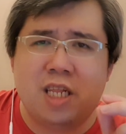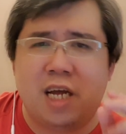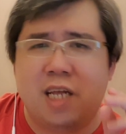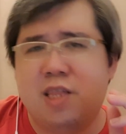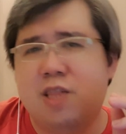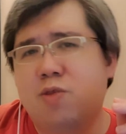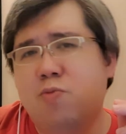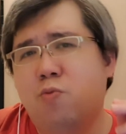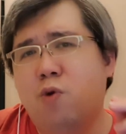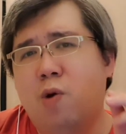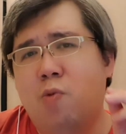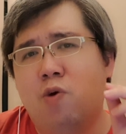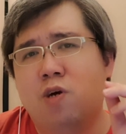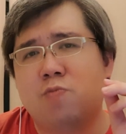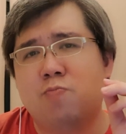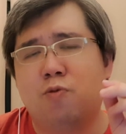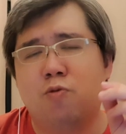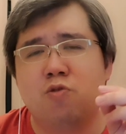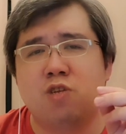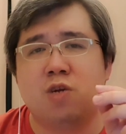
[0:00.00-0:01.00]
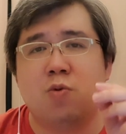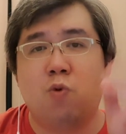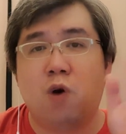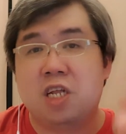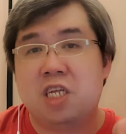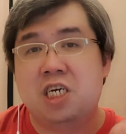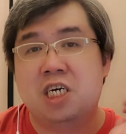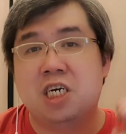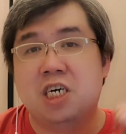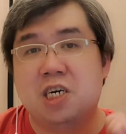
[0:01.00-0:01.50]
than what was posted
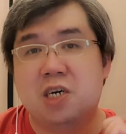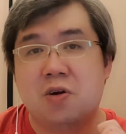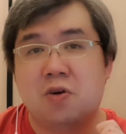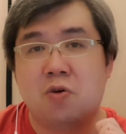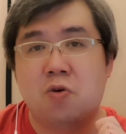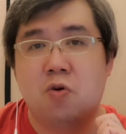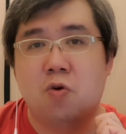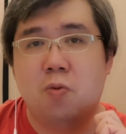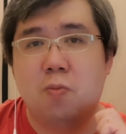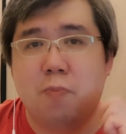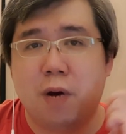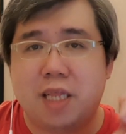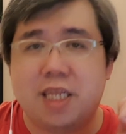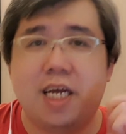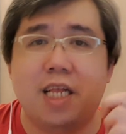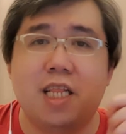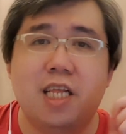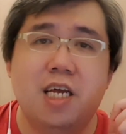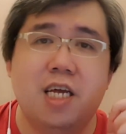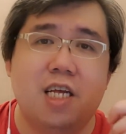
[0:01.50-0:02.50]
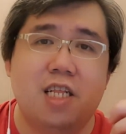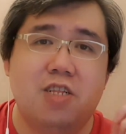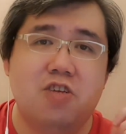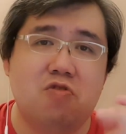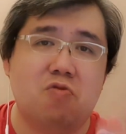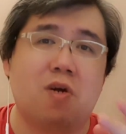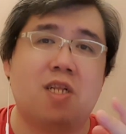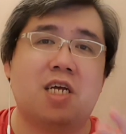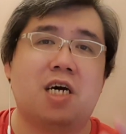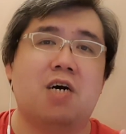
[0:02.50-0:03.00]
1 year ago. But then
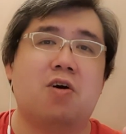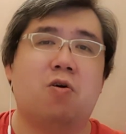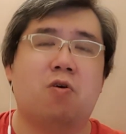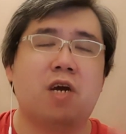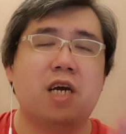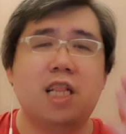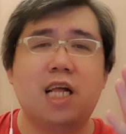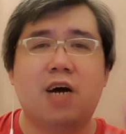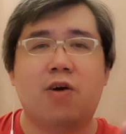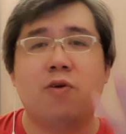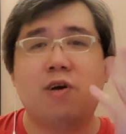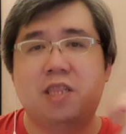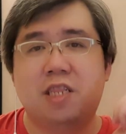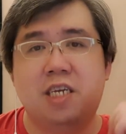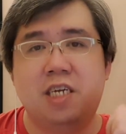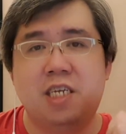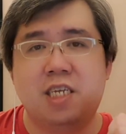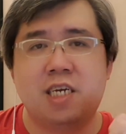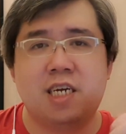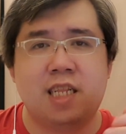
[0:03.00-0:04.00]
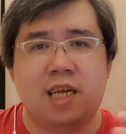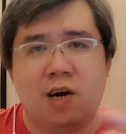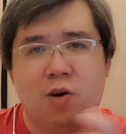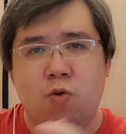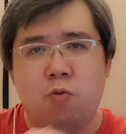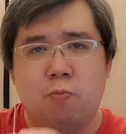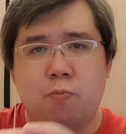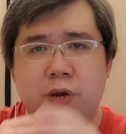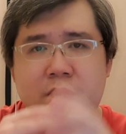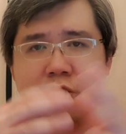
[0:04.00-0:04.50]
this one, quite decent,
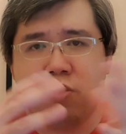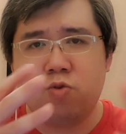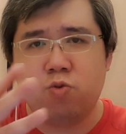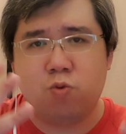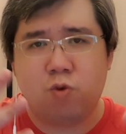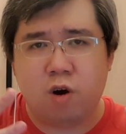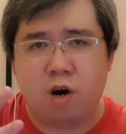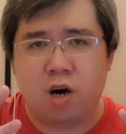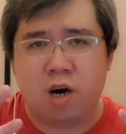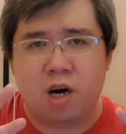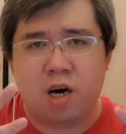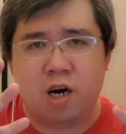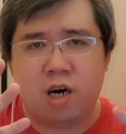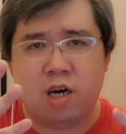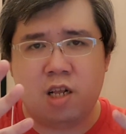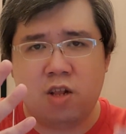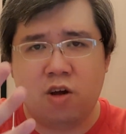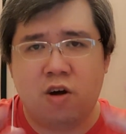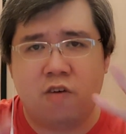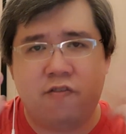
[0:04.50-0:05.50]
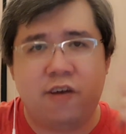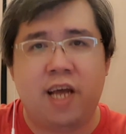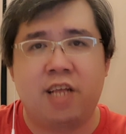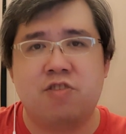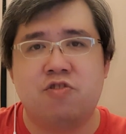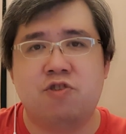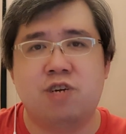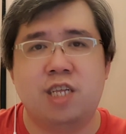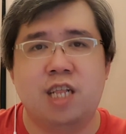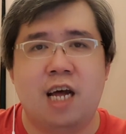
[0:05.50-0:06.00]
open to a lot of
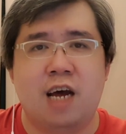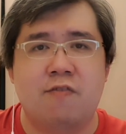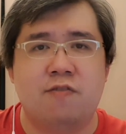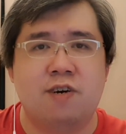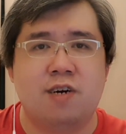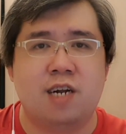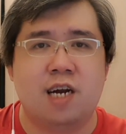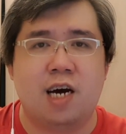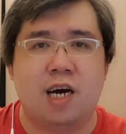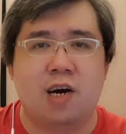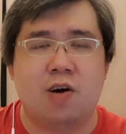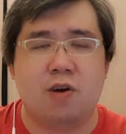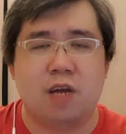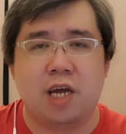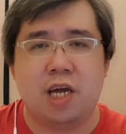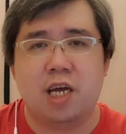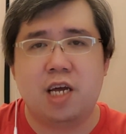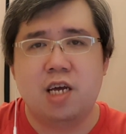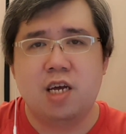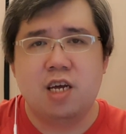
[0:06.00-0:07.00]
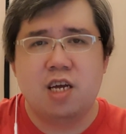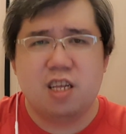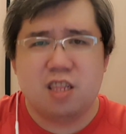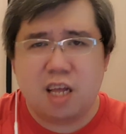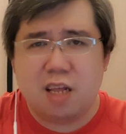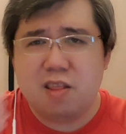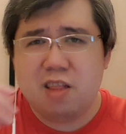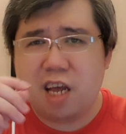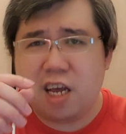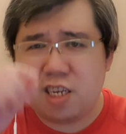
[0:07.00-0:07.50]
entry level, okay.
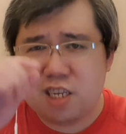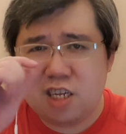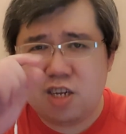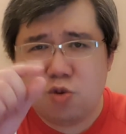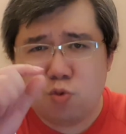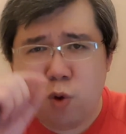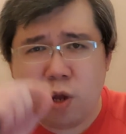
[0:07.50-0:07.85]
Then there's this